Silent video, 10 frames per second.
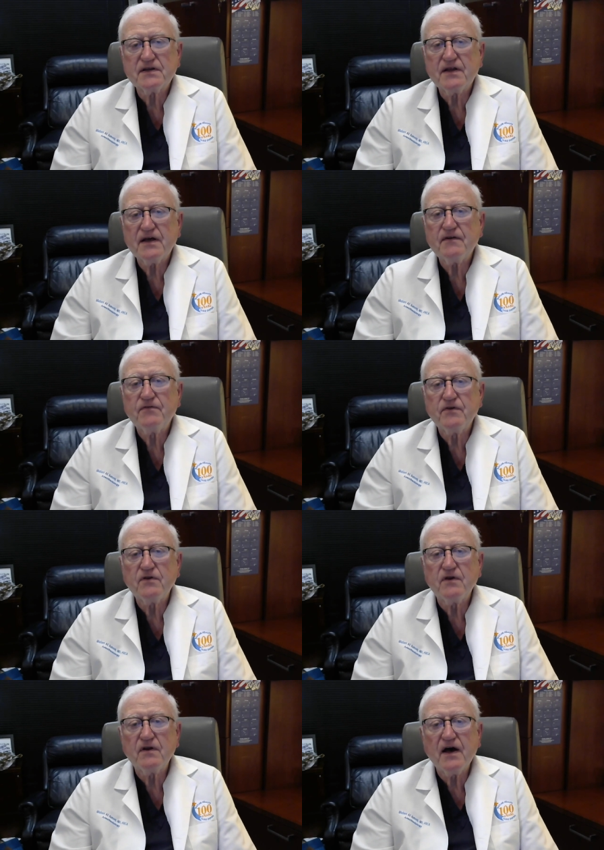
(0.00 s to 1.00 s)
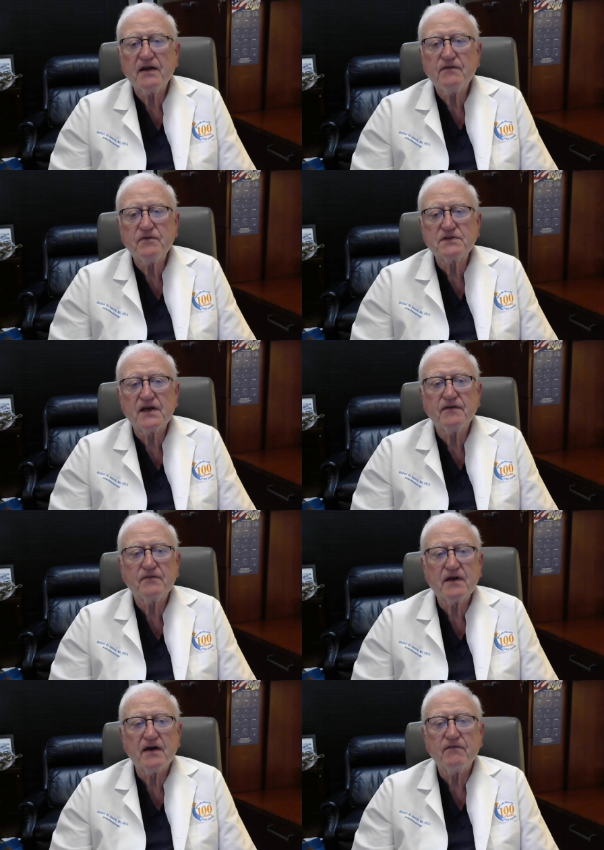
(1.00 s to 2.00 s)
today for the Unite for
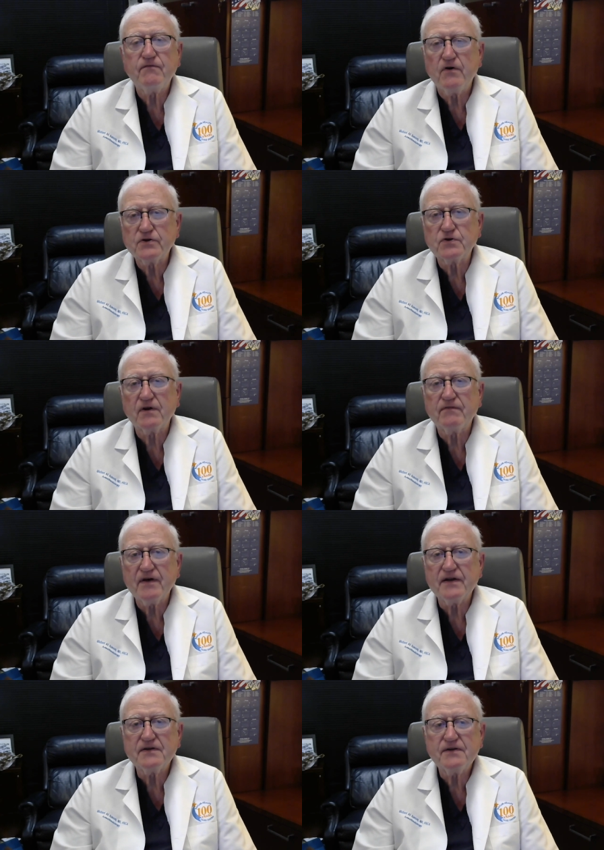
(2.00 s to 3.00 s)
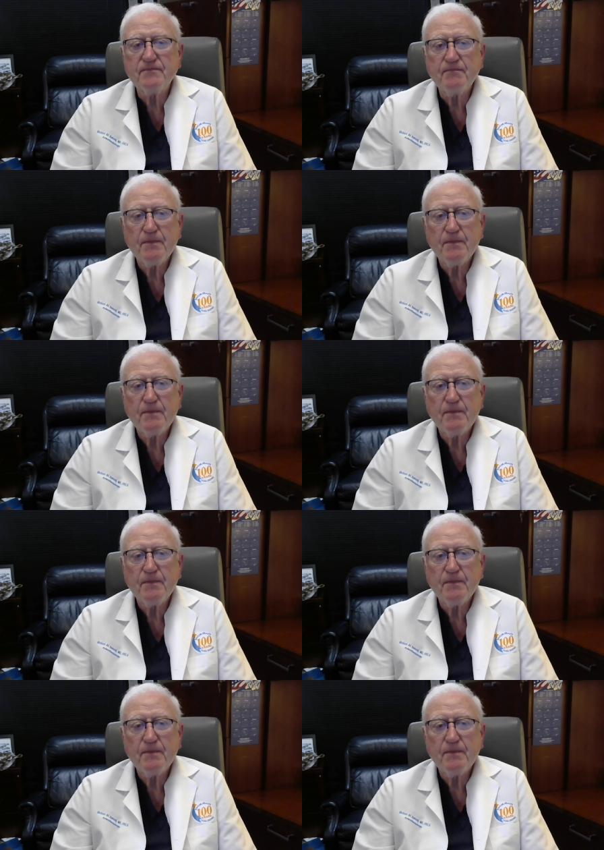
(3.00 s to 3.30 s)
Safe Care virtual event.